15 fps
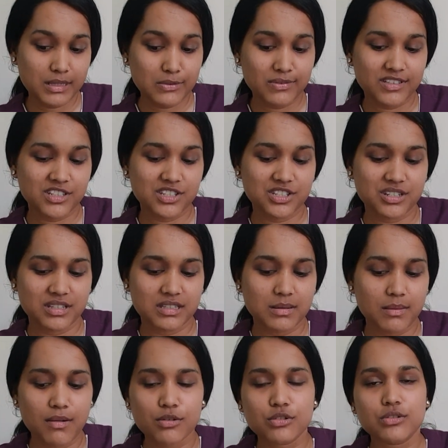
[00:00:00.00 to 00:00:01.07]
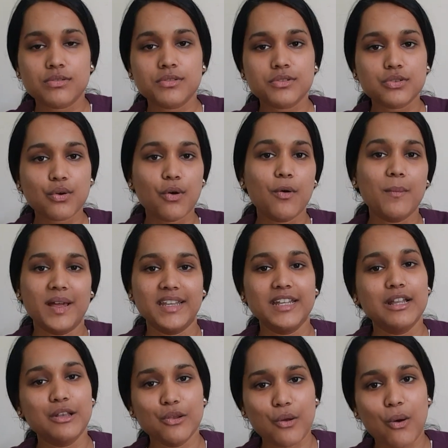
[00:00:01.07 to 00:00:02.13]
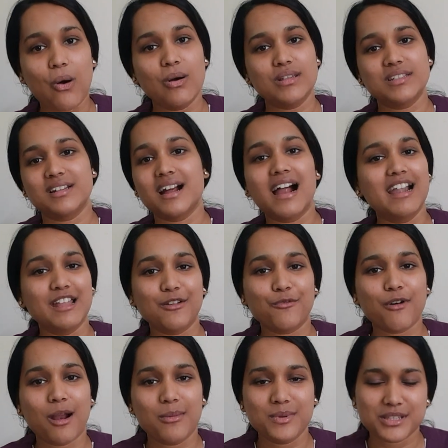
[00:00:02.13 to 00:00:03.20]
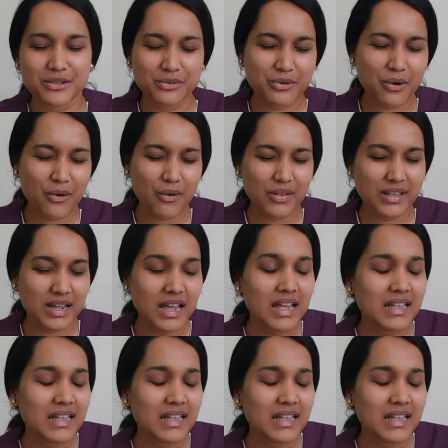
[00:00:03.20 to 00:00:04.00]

which is just about so many laws regarding pharmacy, you know, all the,